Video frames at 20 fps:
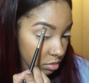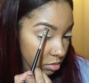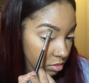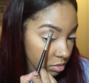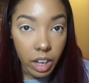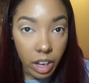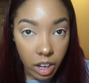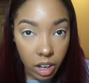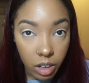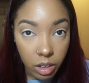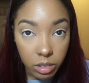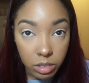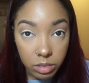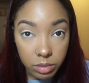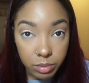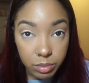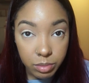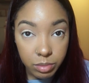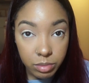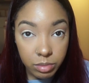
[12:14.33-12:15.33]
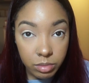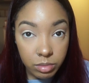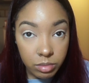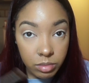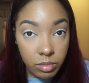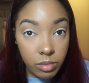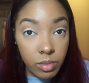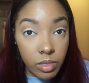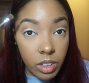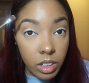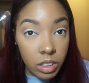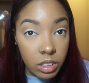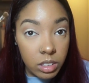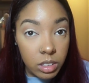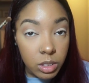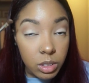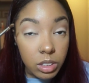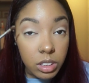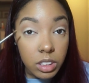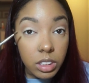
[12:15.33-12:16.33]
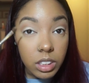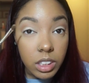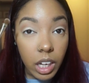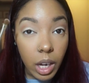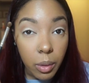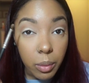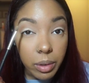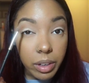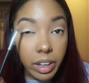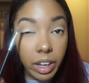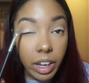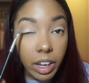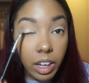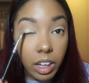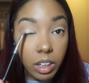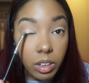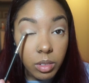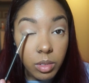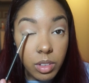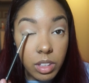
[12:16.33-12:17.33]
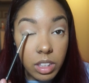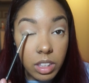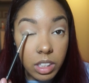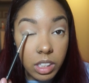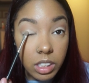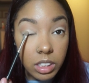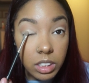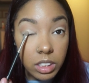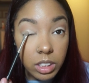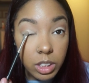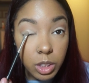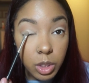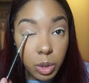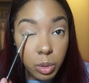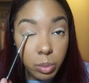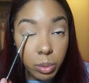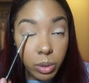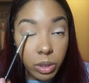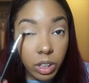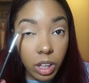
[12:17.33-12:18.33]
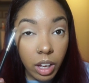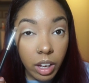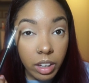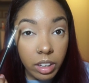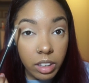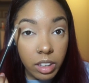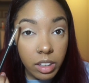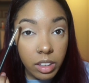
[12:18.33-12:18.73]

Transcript: Now, you see how we have this is super light,